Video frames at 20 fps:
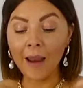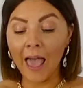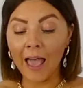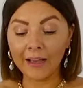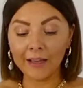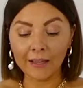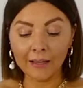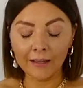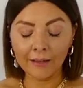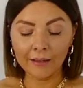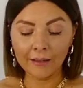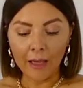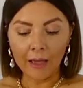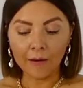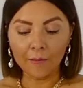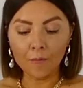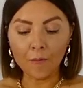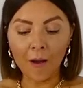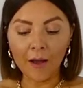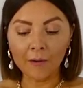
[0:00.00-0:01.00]
black
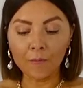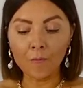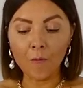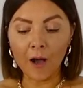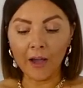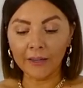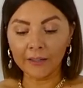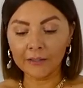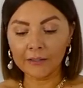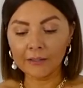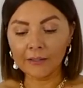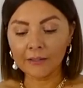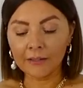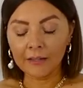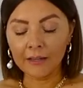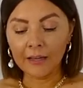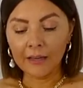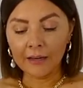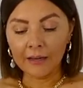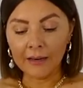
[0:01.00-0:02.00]
and one white.
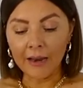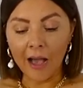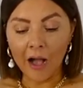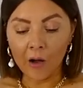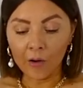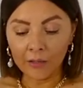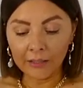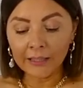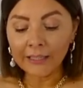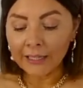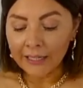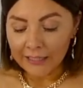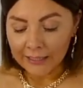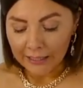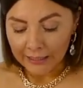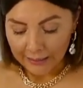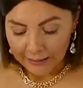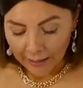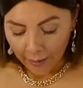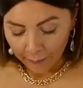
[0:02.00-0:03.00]
Now, this
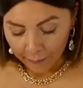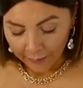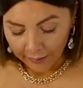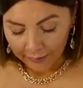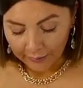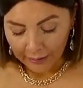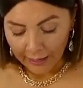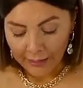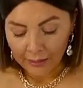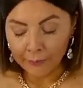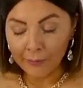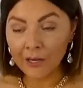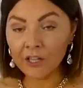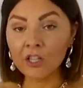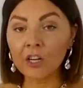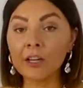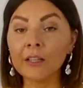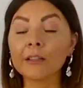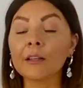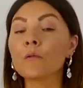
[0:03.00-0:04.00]
is something,
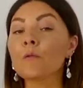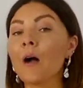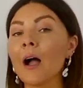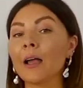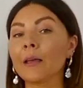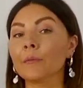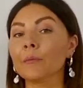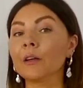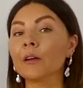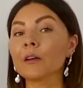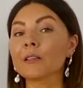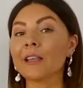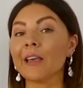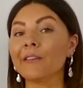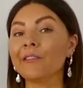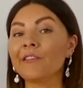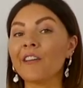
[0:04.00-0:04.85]
especially the white, because I